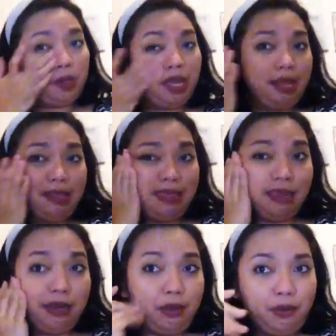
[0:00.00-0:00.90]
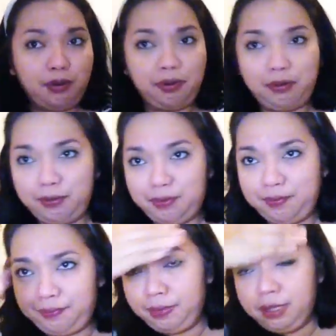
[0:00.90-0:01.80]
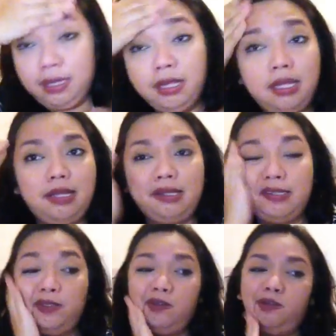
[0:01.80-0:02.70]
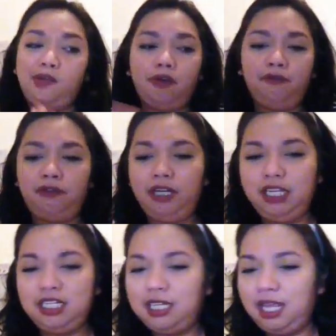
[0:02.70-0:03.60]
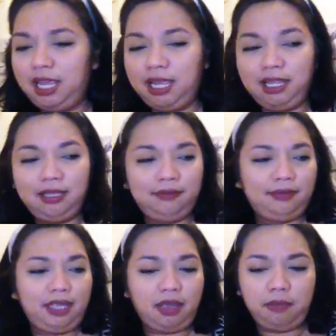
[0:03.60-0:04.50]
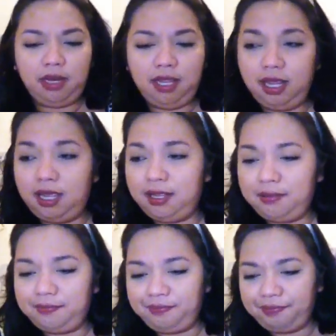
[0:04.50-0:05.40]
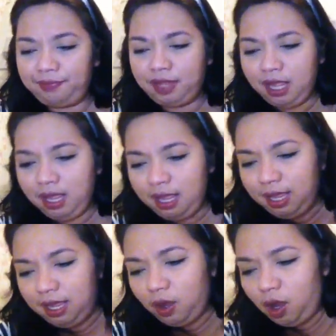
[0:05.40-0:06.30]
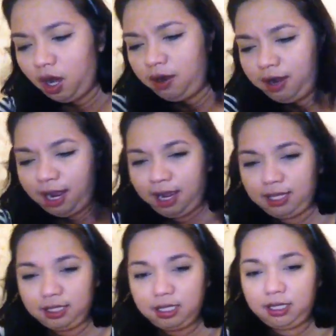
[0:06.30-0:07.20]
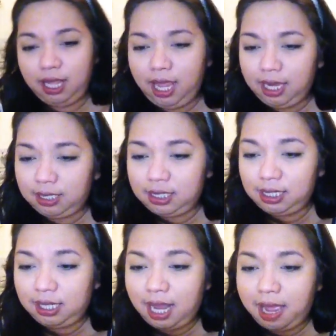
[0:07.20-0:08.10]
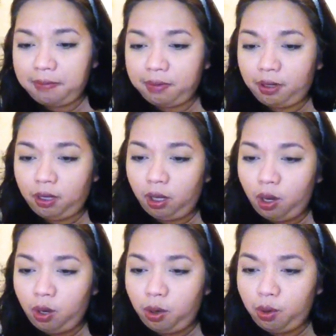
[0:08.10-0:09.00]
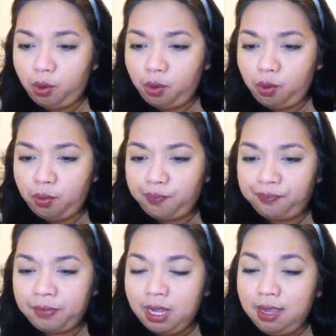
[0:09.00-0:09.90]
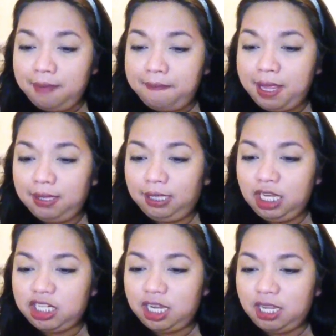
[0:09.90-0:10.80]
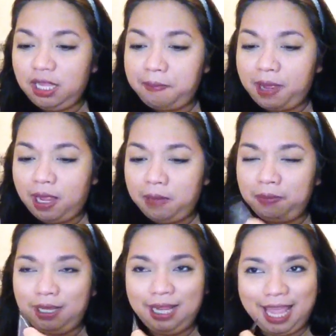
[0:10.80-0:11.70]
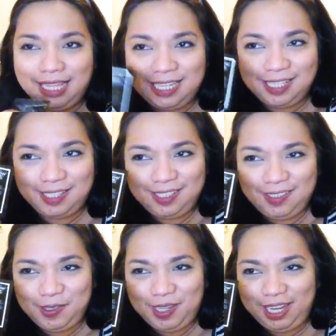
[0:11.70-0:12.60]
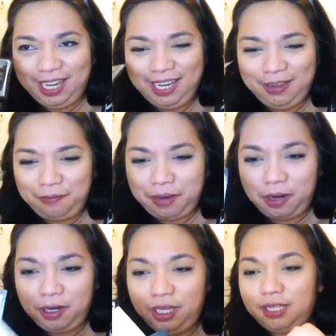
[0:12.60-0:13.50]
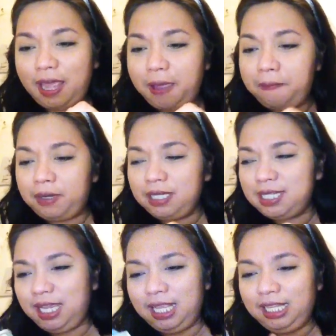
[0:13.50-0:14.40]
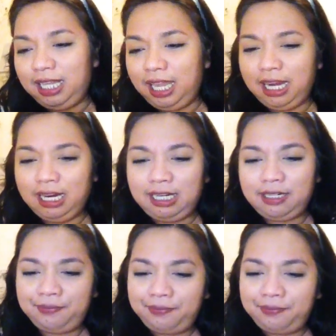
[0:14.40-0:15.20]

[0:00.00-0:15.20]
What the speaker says: Okay, there you go. So, coverage na yan. Kami na yan. Alright. Next, Glam Glow Melting Jelly Balm Cleanser. Okay. Meron din tayo pang skincare.